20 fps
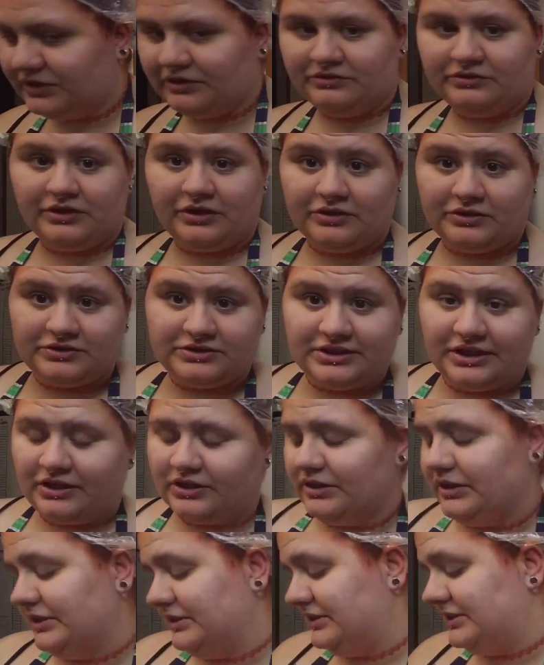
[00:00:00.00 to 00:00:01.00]
they're
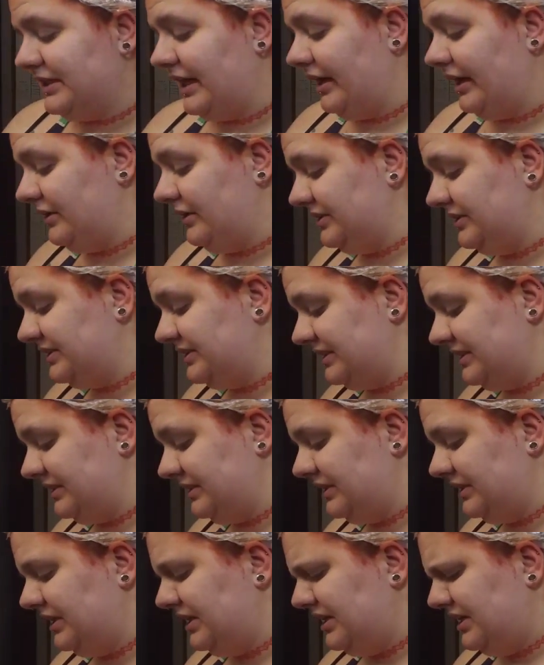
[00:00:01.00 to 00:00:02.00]
stylists
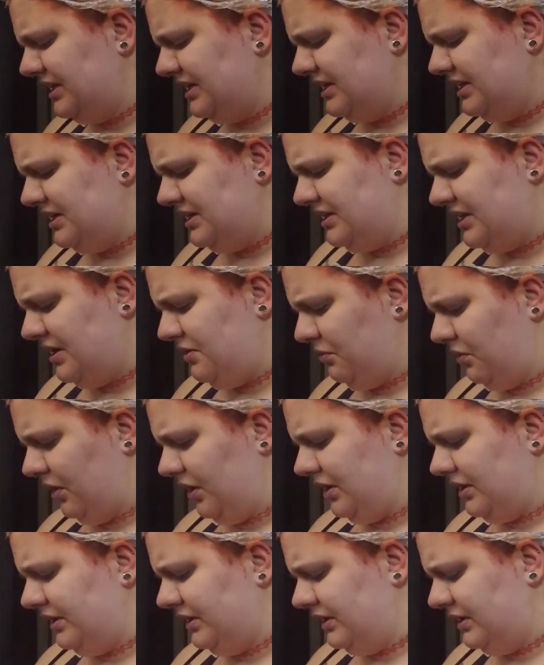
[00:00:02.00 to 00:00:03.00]
and they
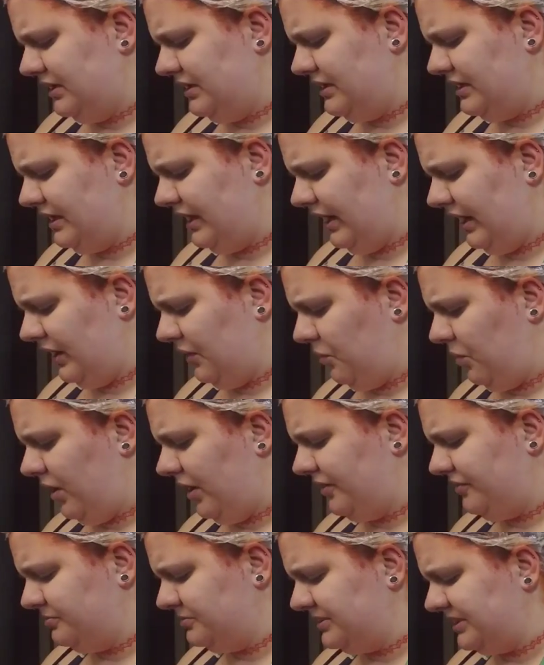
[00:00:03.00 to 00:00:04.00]
work. And
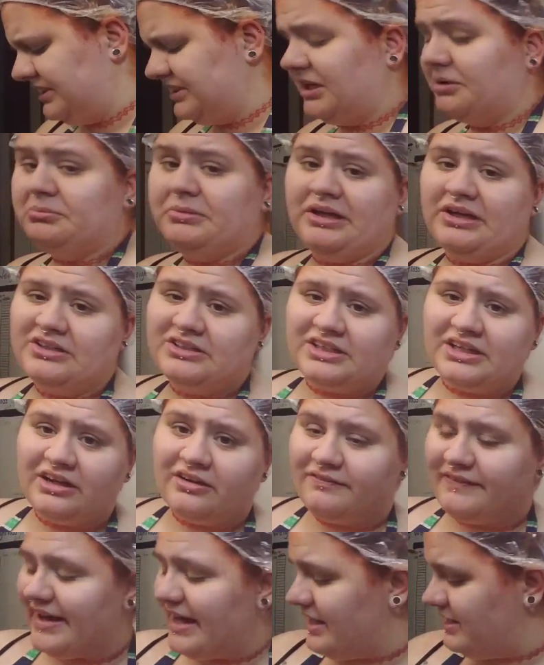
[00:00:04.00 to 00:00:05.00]
one of them says I'm guilty
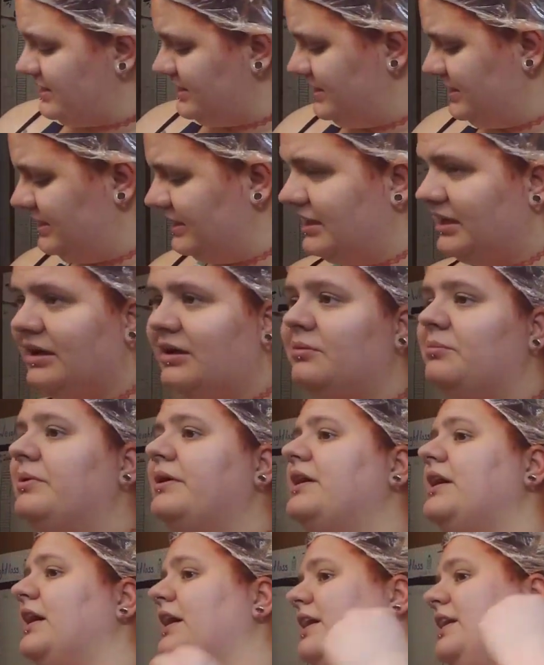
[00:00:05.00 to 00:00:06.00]
of that
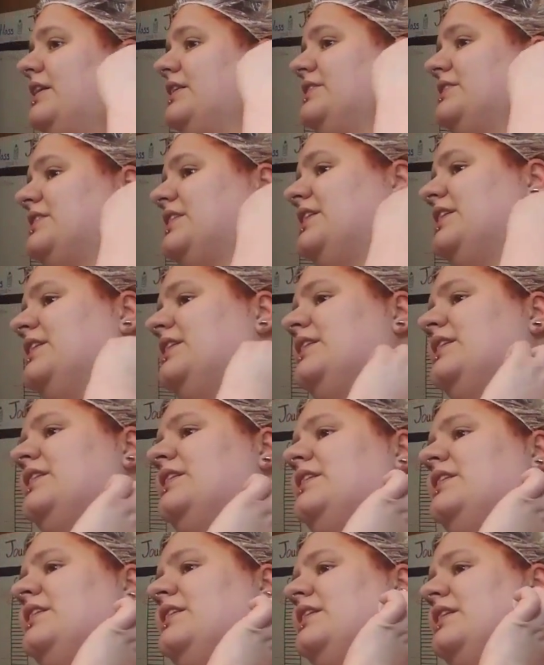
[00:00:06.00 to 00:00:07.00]
because
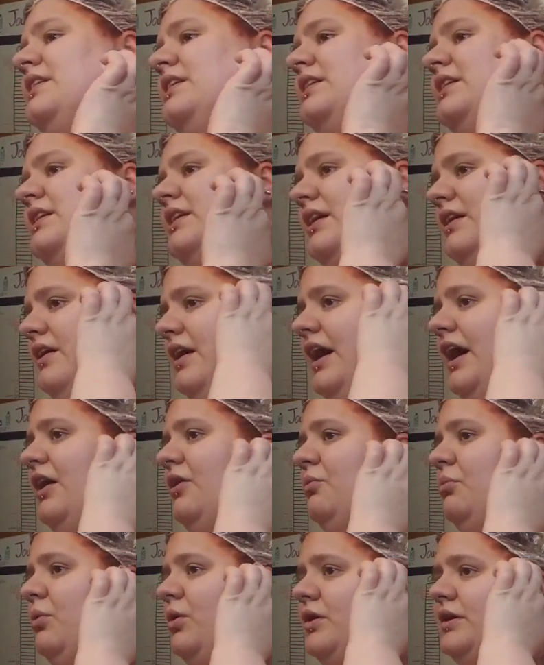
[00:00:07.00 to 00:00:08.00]
they'll
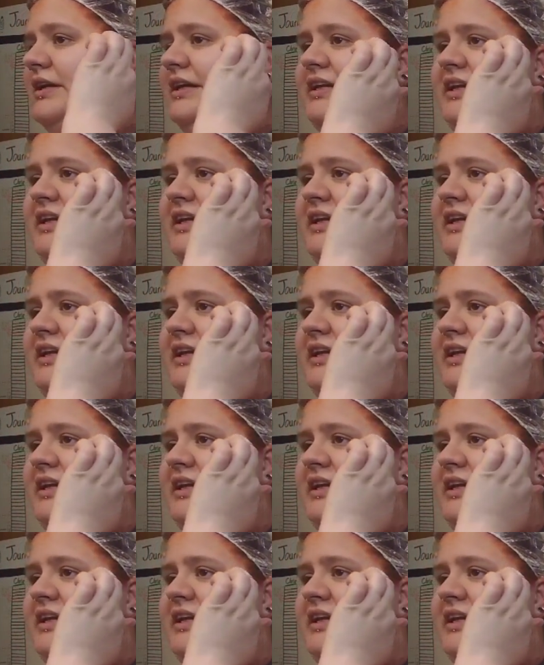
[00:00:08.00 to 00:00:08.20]
have more